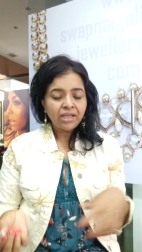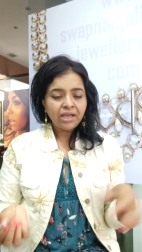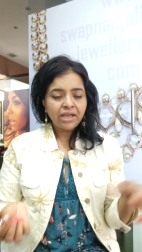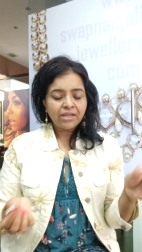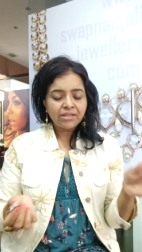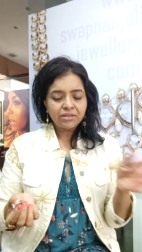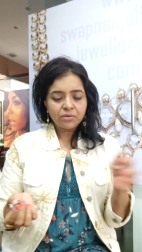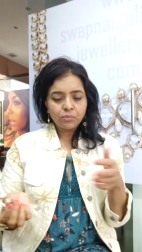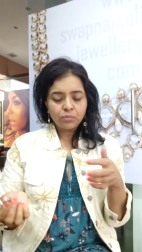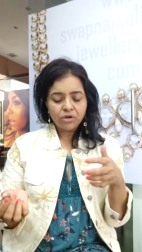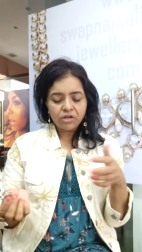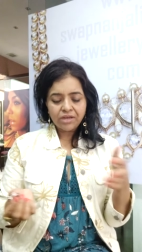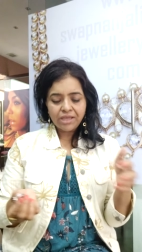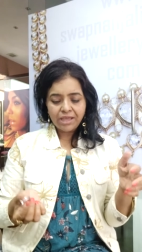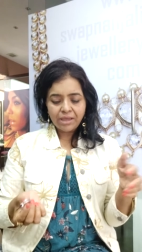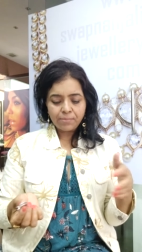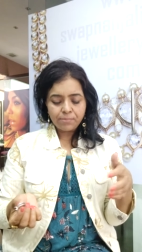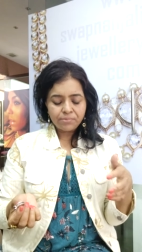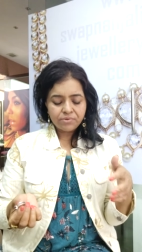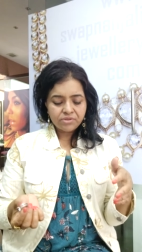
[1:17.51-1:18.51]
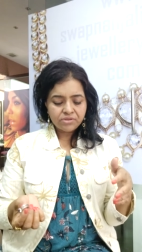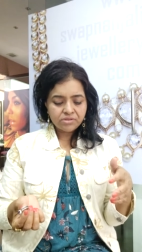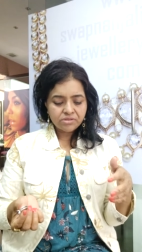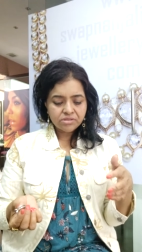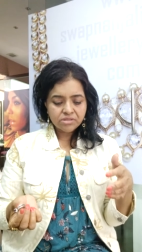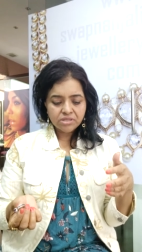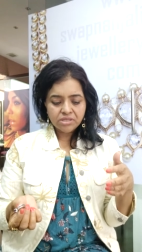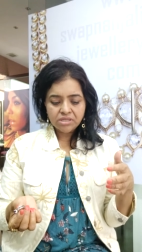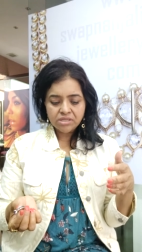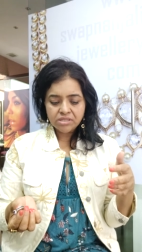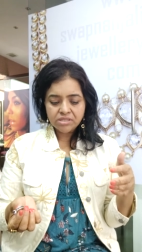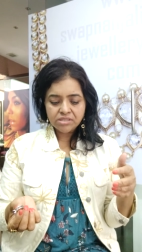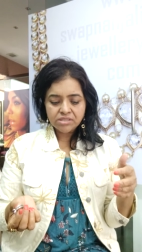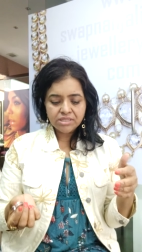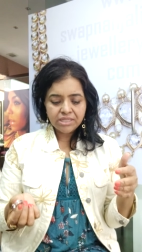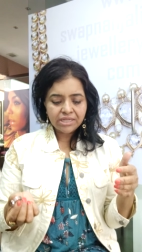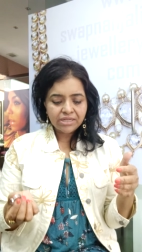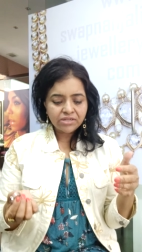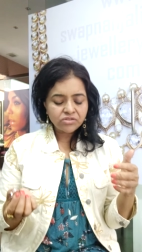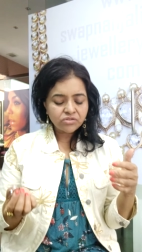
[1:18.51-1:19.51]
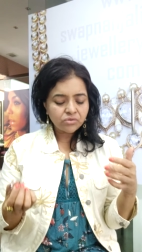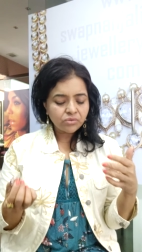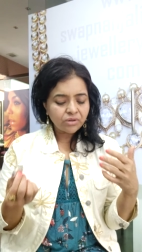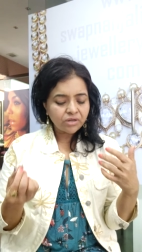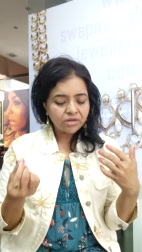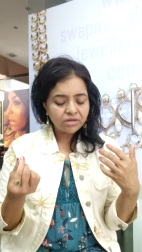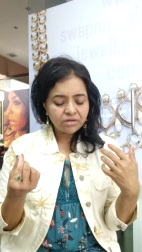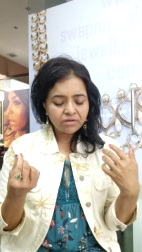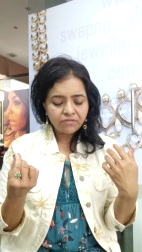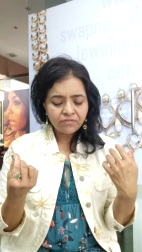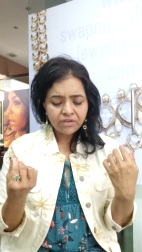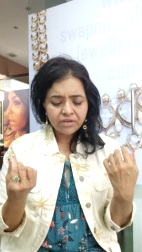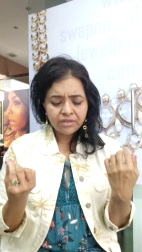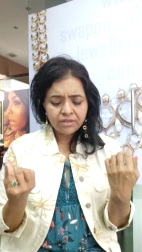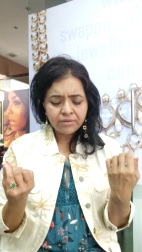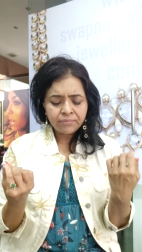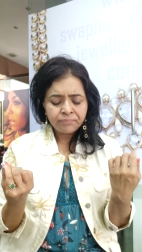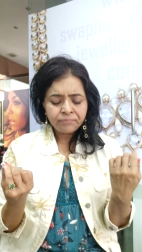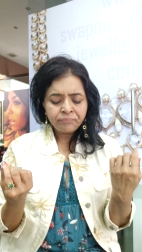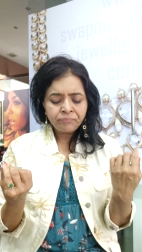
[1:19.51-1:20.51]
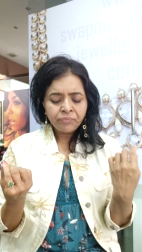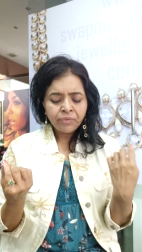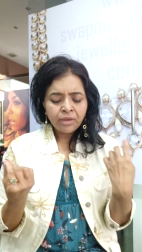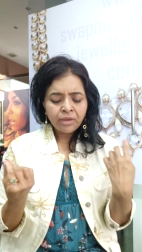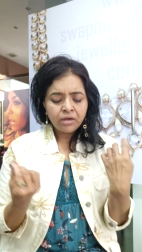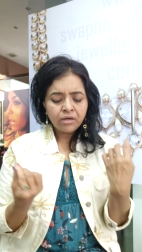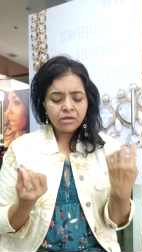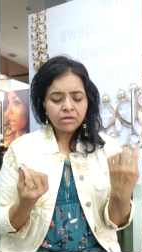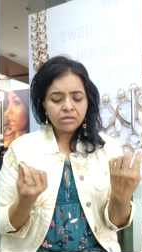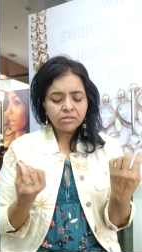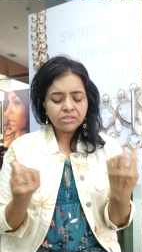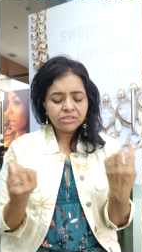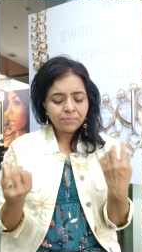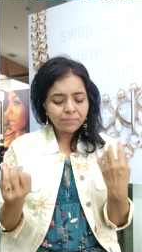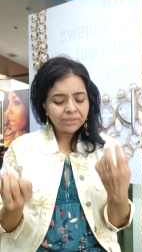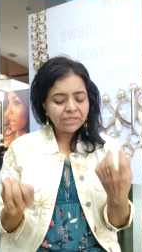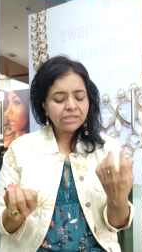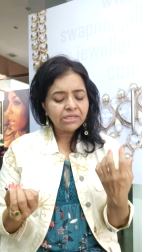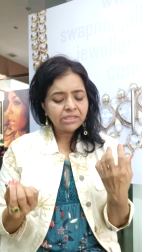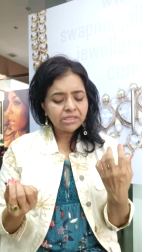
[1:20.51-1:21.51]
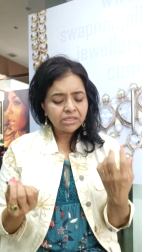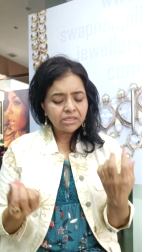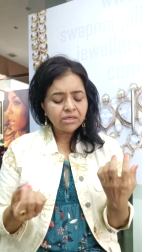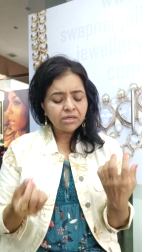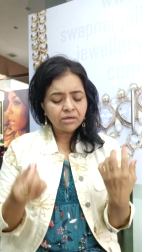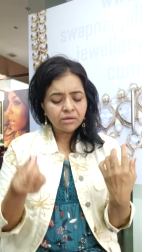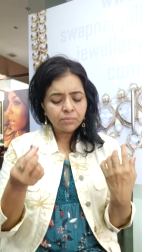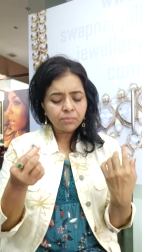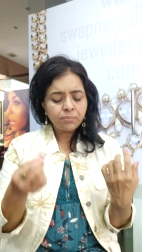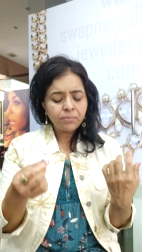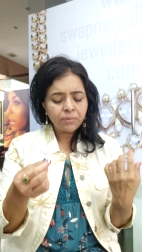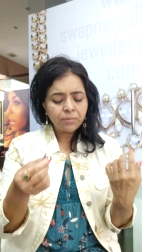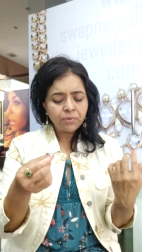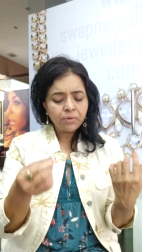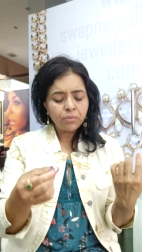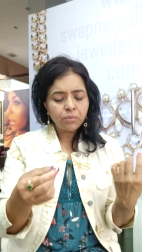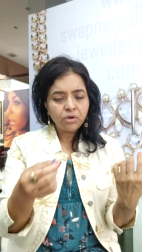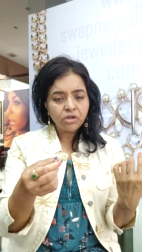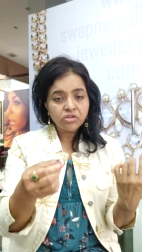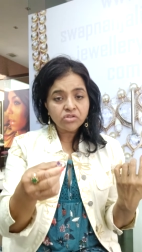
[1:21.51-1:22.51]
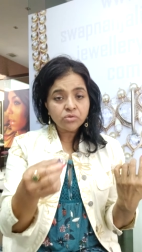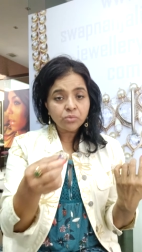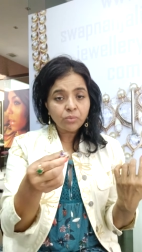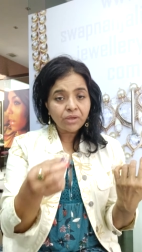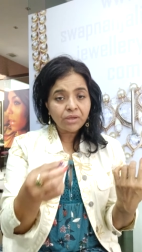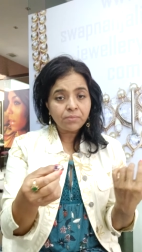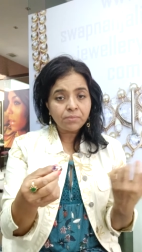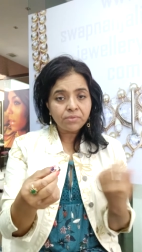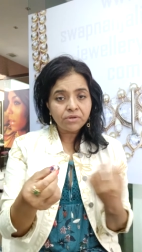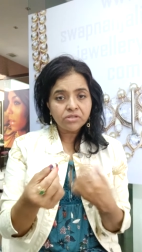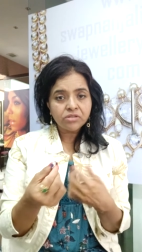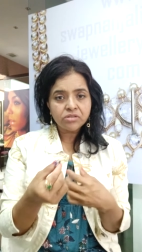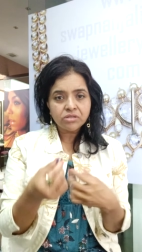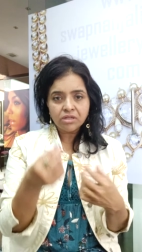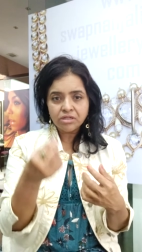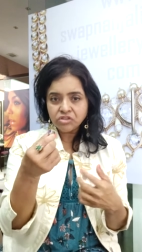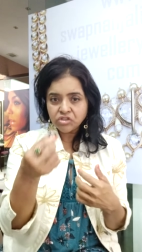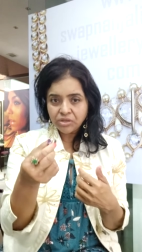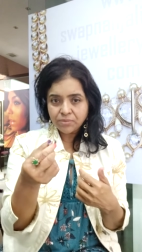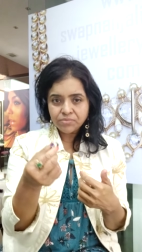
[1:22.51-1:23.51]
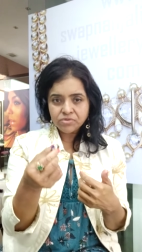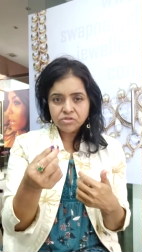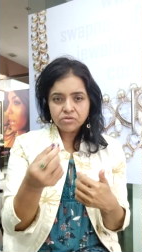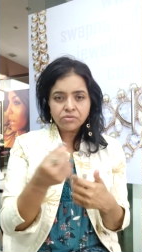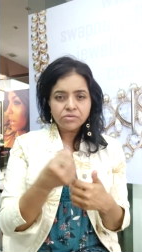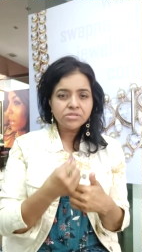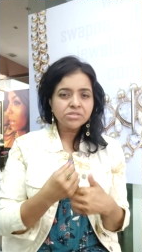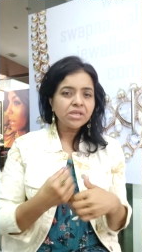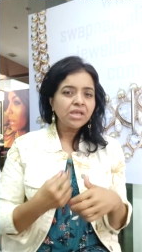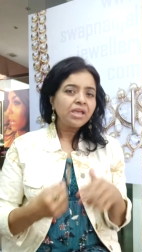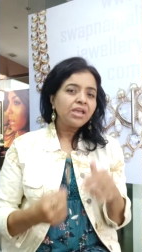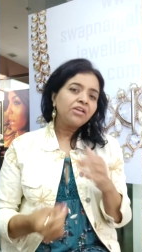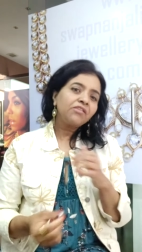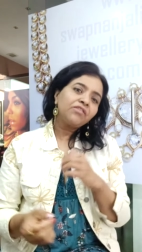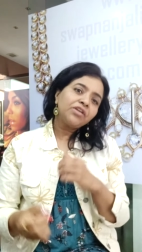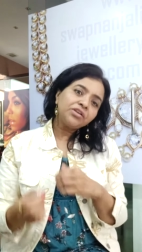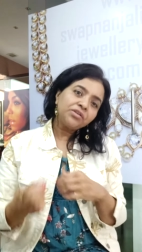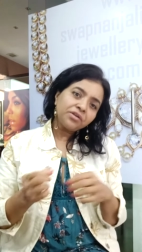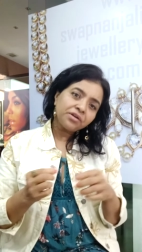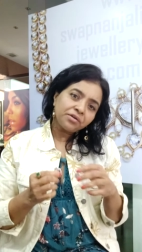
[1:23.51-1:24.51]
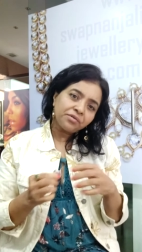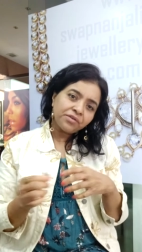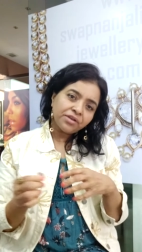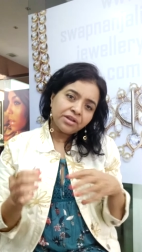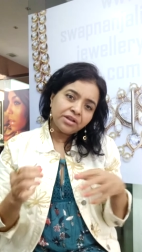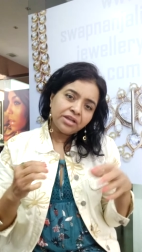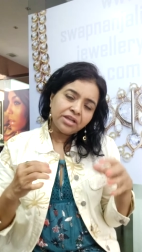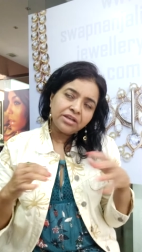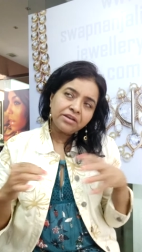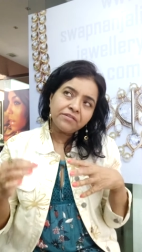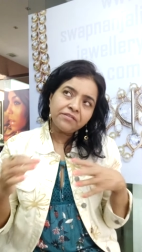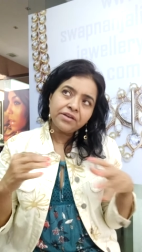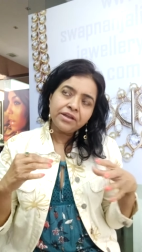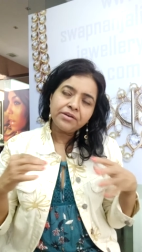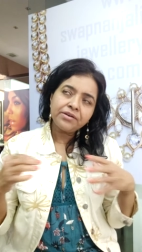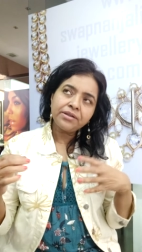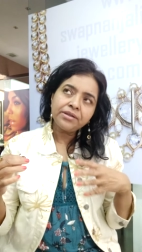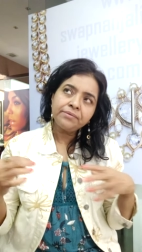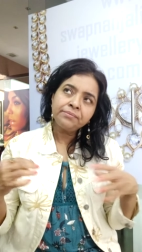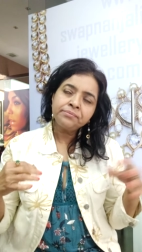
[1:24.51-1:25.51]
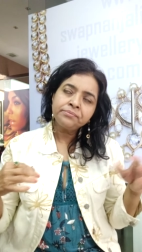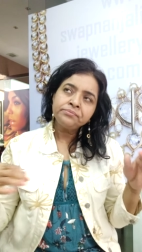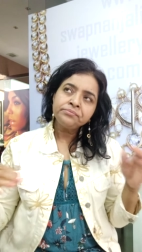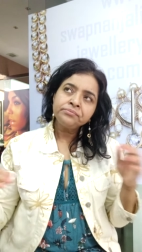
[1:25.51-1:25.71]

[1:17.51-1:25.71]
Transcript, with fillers: I think what happens is that you are in a very uh, typically uh, people want to wear birth uh, gemstones when you're in a very